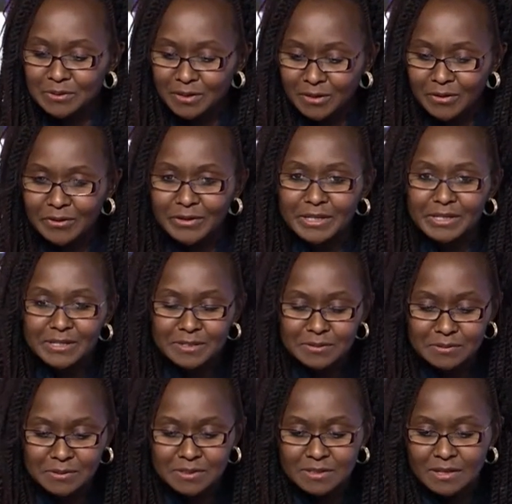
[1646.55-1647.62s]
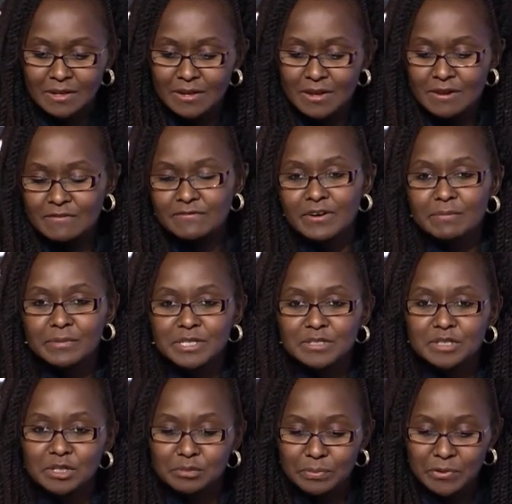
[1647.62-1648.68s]
local industries,
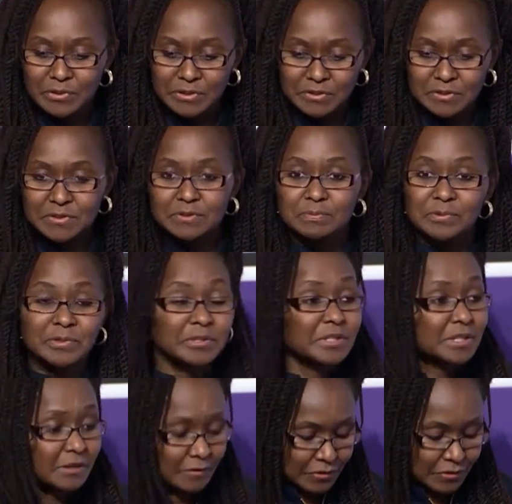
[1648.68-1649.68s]
Pharmacy and Poisons Board,